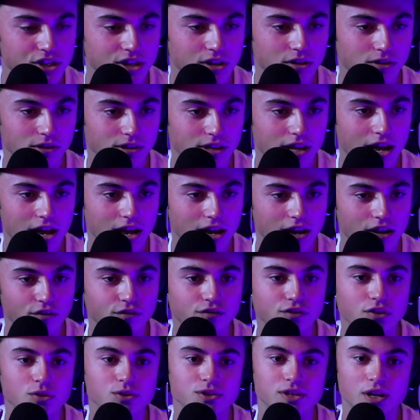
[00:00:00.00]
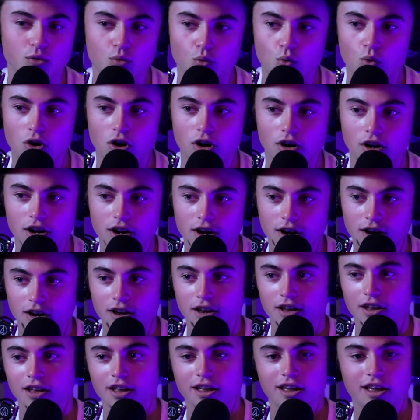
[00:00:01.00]
single day, and it right. feels like work.
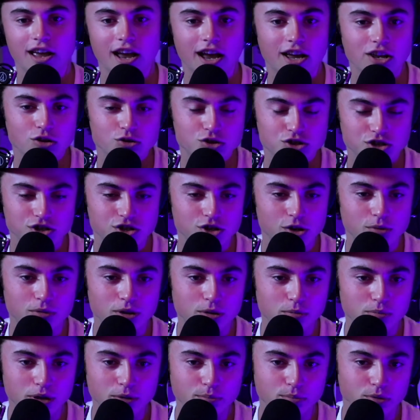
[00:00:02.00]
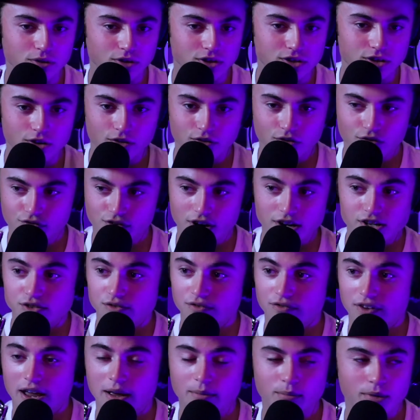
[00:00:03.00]
And you see so many people, you know, friends
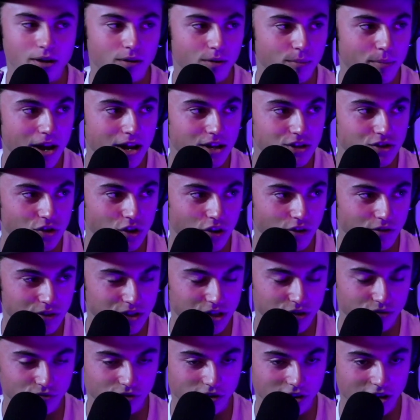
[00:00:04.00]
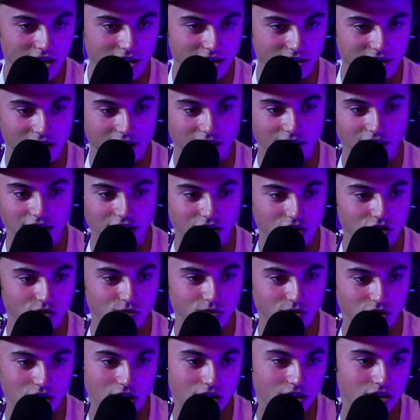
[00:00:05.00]
and family. I'd imagine all of us can relate that. Like
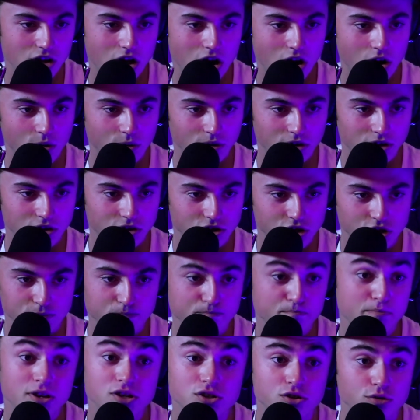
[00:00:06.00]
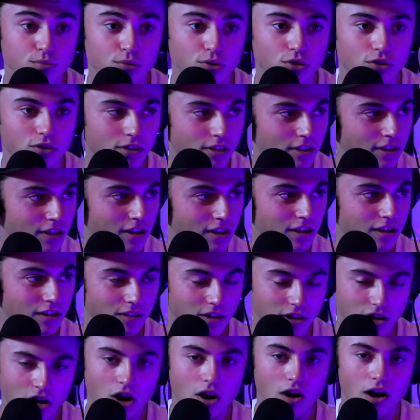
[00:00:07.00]
you, they go and they're just miserable.
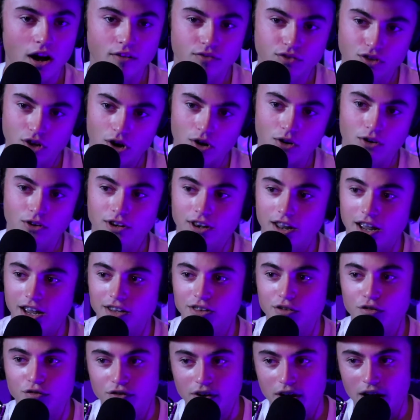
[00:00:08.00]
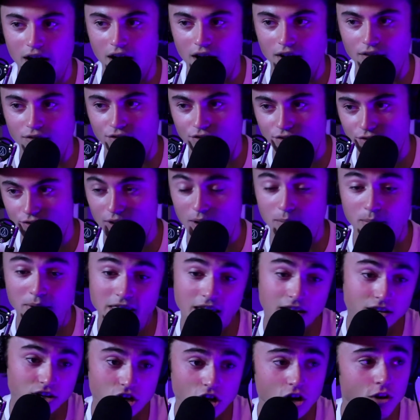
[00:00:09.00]
Like, oh, I have to go in eight to five. I mean,
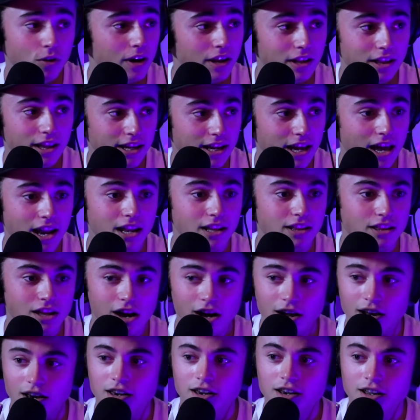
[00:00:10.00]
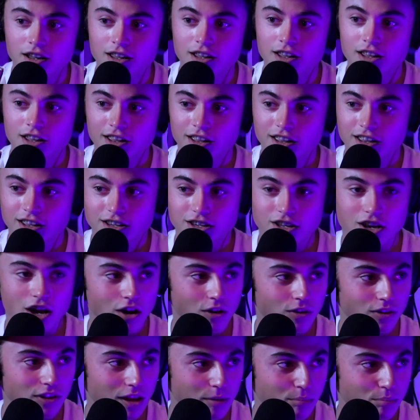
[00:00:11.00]
they do it. They get it done. Right. Mm-hmm. You know,
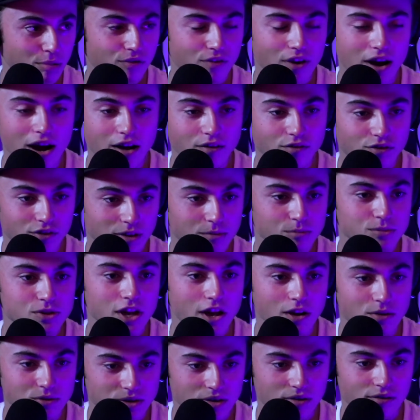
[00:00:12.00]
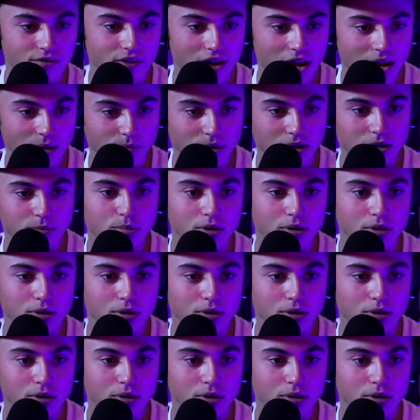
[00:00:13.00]
mm-hmm. and they provide for themselves and their family.